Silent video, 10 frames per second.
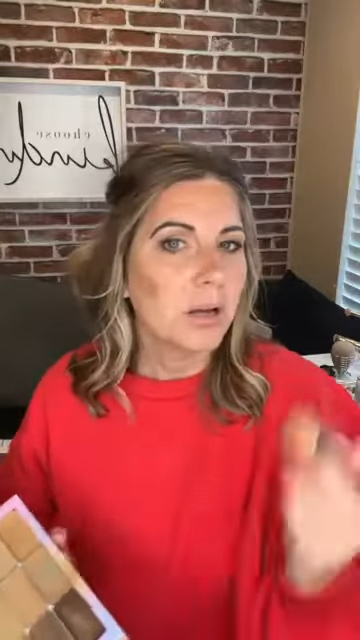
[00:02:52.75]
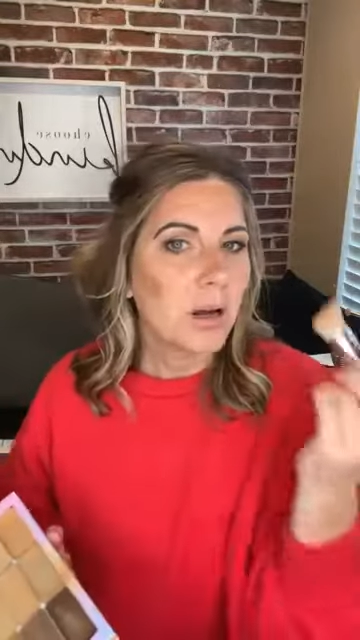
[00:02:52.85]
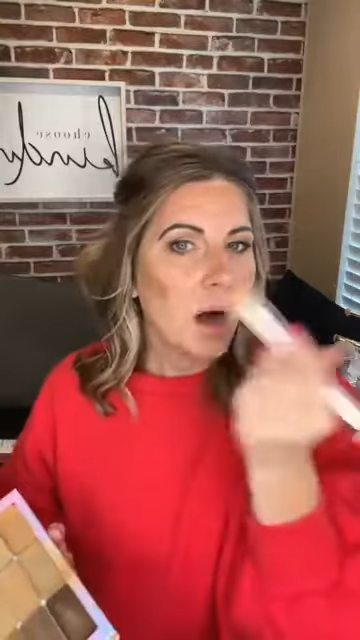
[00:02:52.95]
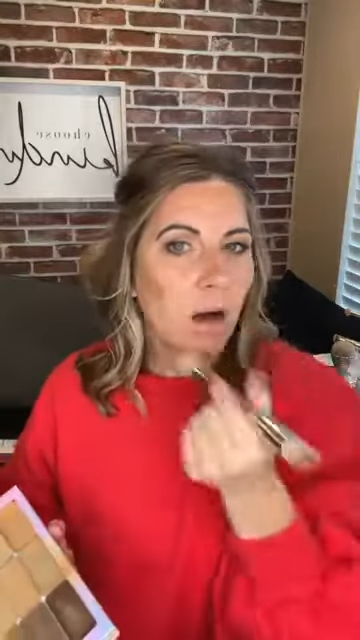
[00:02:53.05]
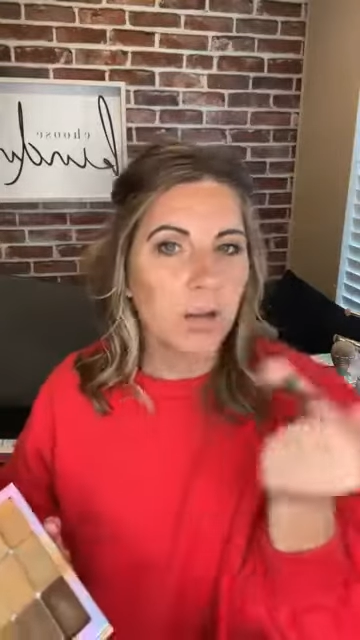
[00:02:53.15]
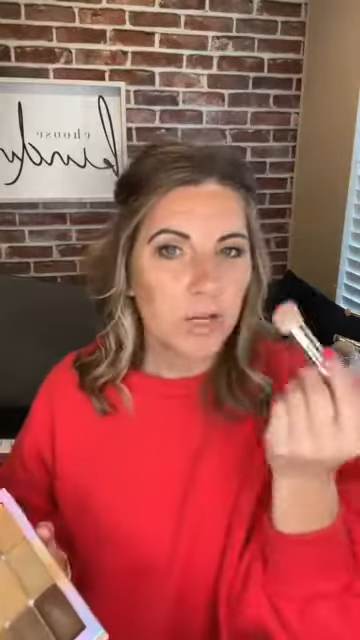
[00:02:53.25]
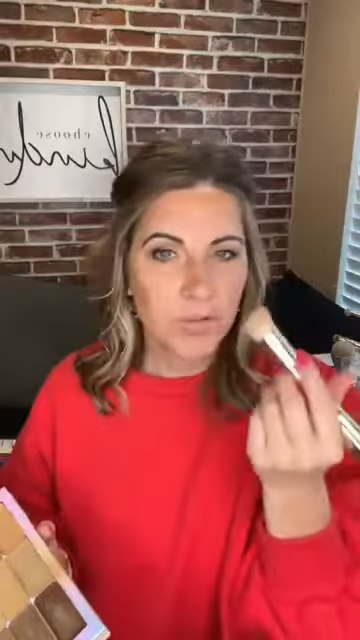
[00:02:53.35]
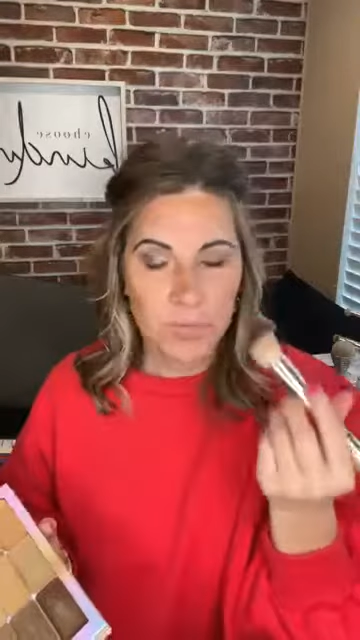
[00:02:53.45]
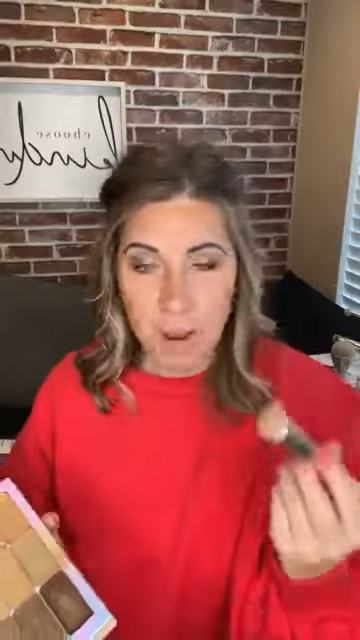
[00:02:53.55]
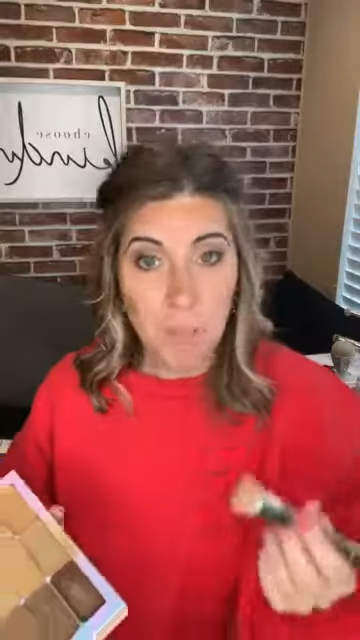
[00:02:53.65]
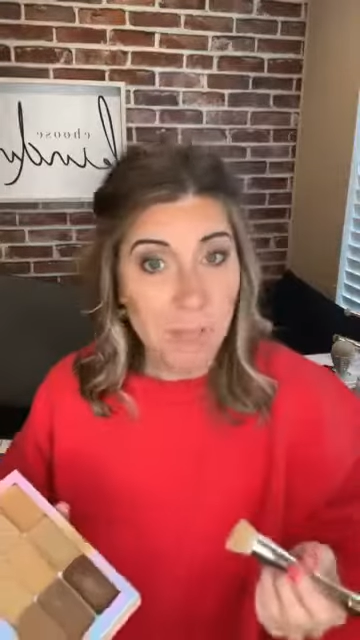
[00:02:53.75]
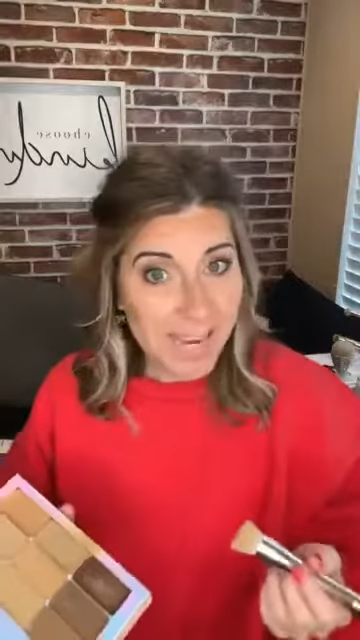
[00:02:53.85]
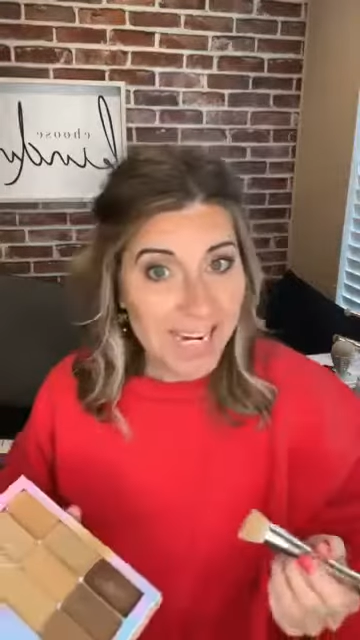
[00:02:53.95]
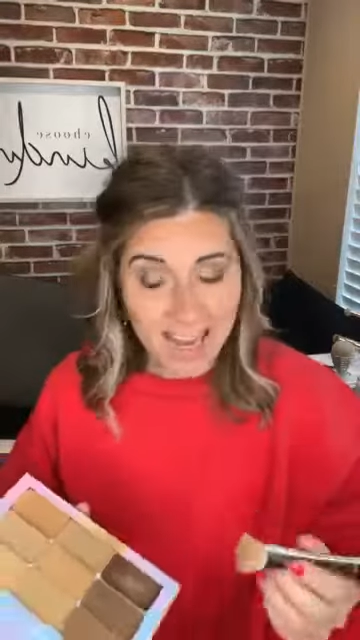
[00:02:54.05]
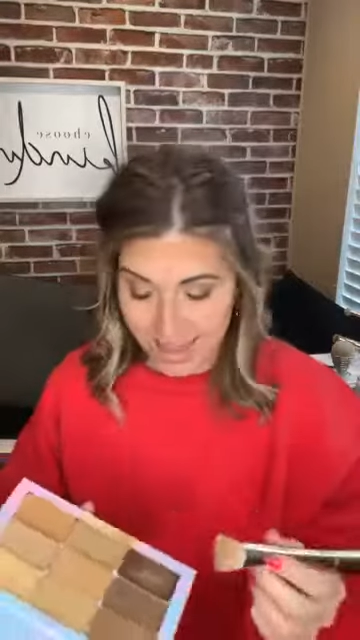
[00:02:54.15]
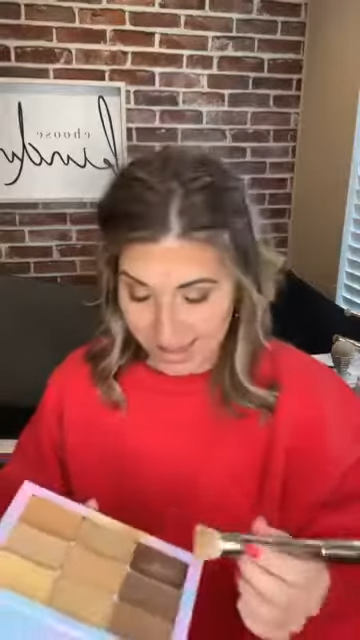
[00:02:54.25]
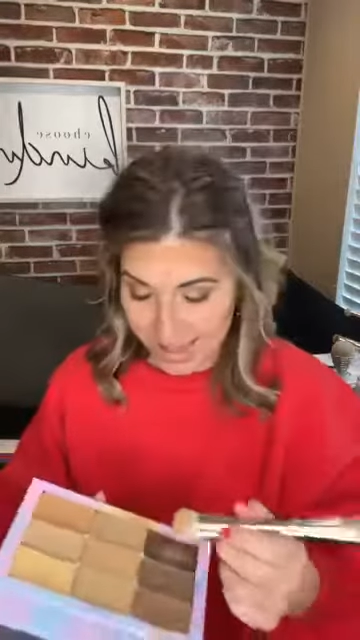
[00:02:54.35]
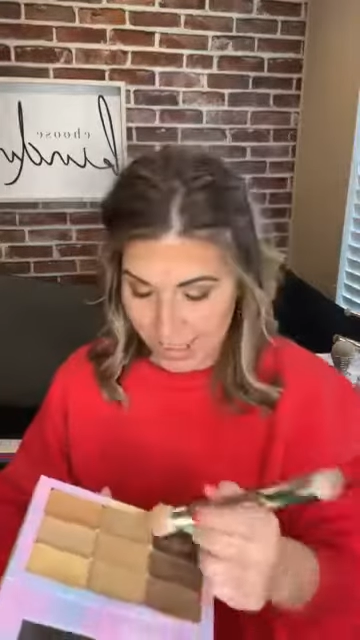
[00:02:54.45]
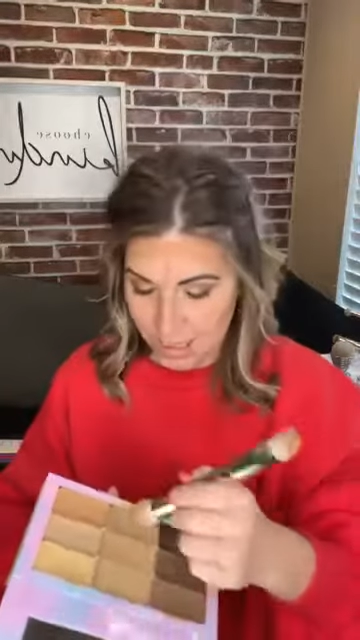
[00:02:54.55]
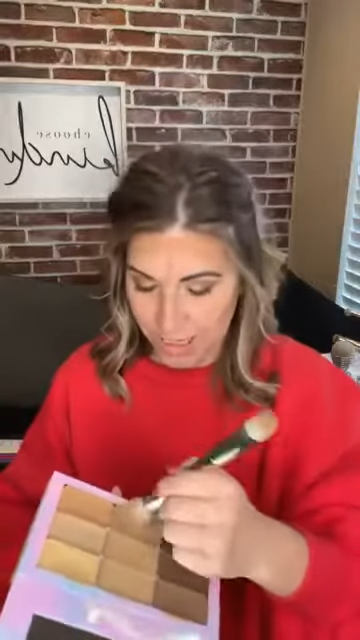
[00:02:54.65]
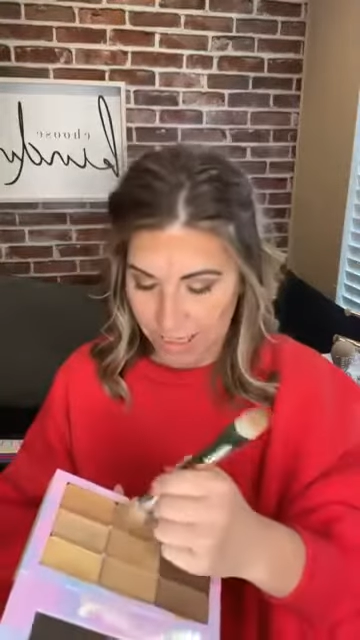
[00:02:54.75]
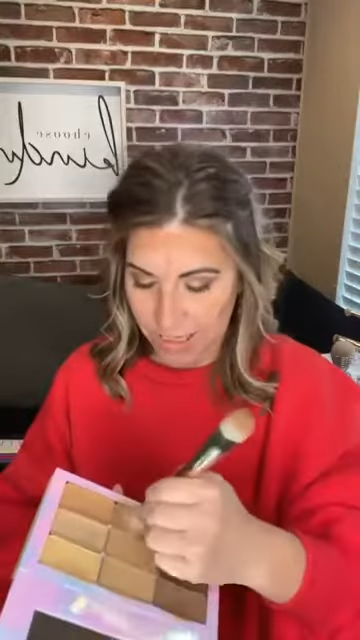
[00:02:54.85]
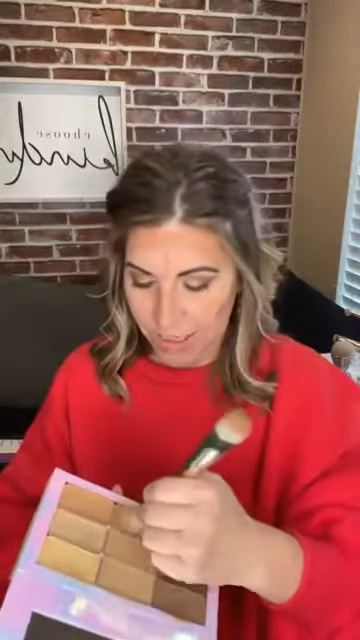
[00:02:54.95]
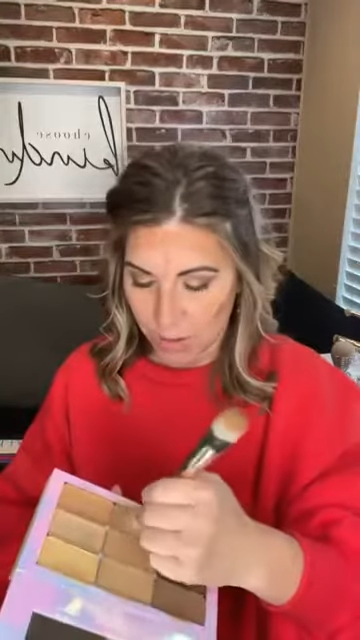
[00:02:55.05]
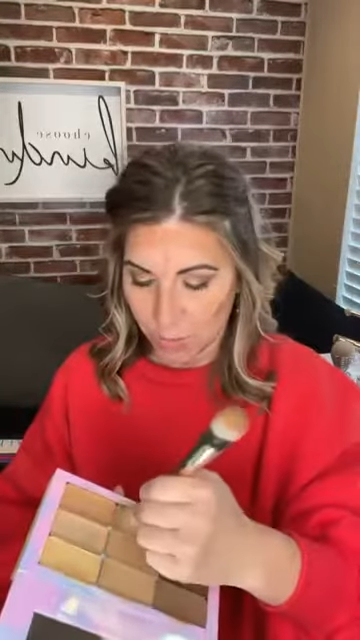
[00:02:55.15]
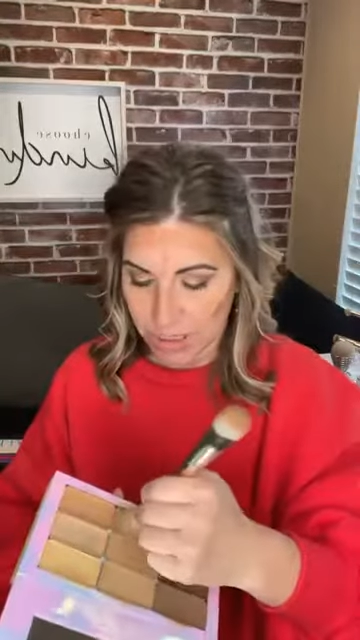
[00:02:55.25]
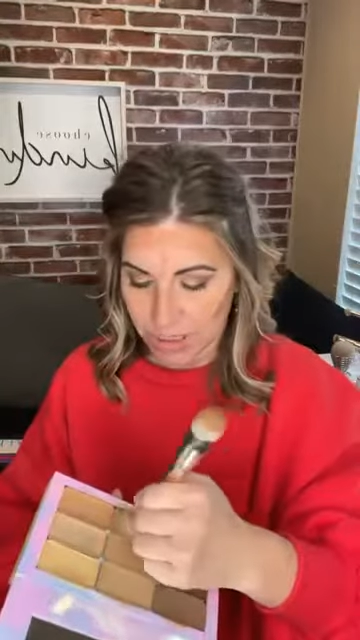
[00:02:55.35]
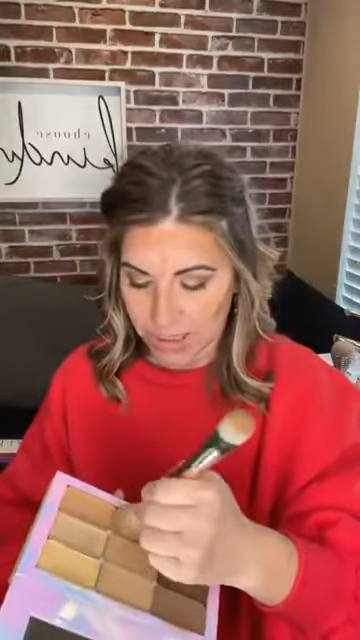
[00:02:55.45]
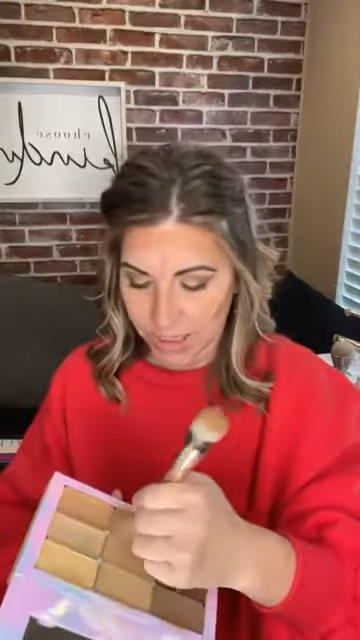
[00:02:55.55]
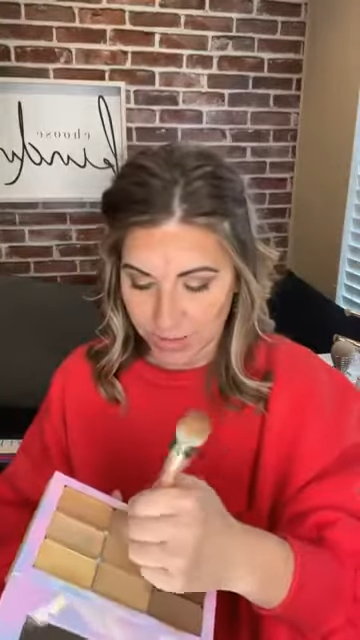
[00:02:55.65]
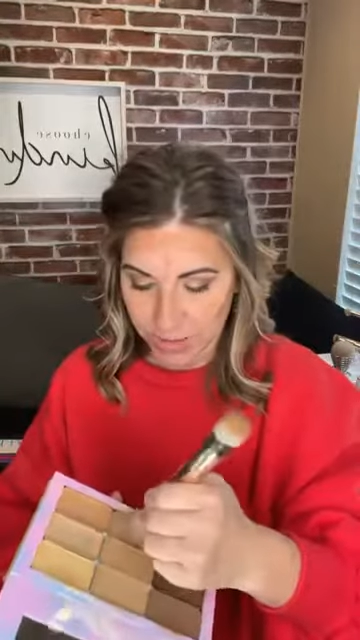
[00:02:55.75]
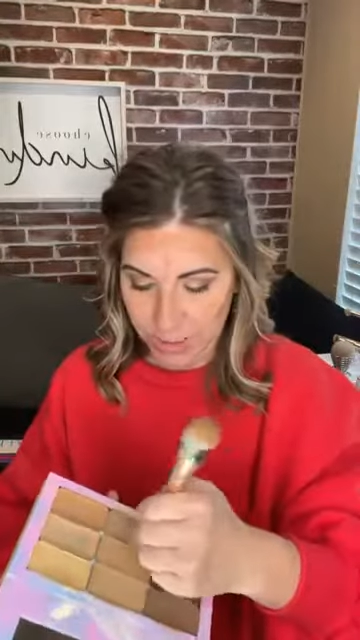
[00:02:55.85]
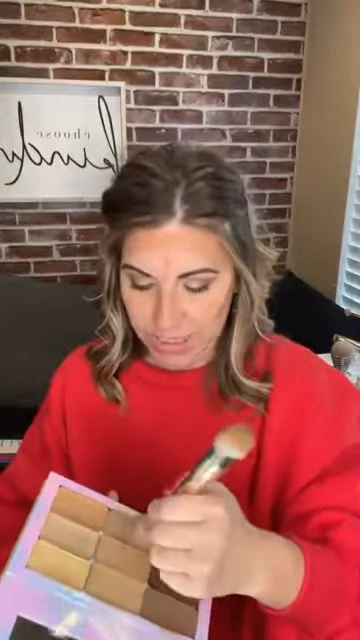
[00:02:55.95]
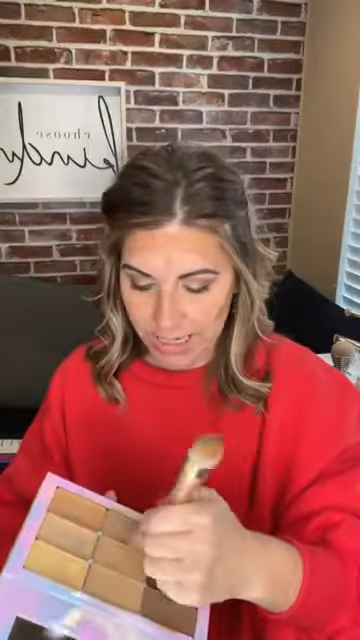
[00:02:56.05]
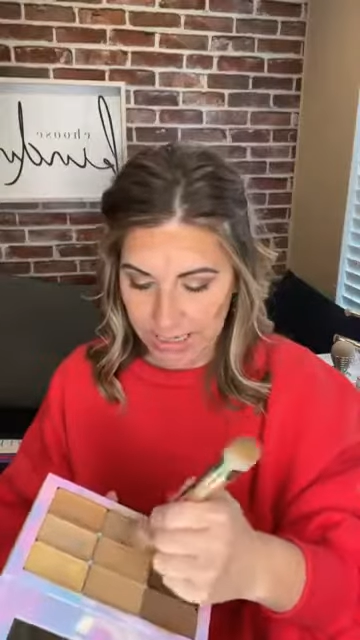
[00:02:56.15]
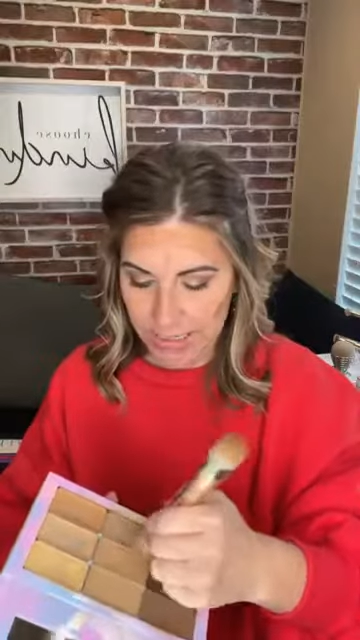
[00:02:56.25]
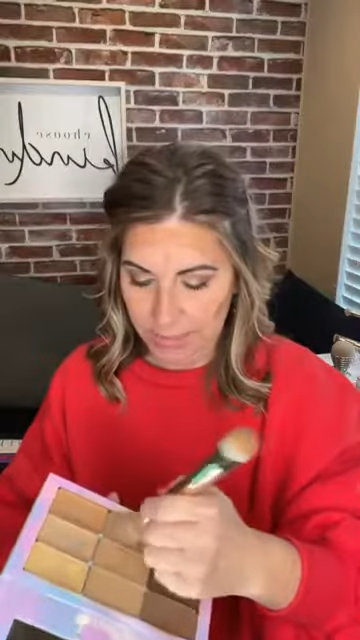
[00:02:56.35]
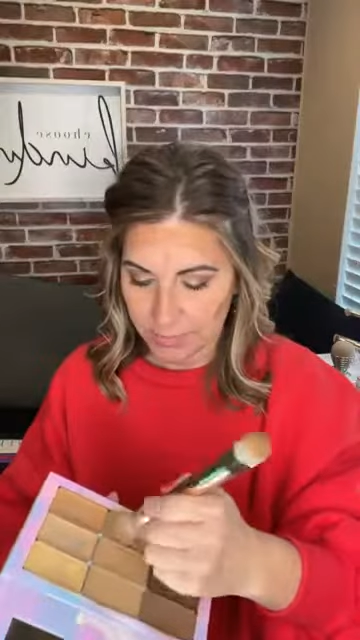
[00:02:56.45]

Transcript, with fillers: all over my main highlight shade, which is the color Sandy.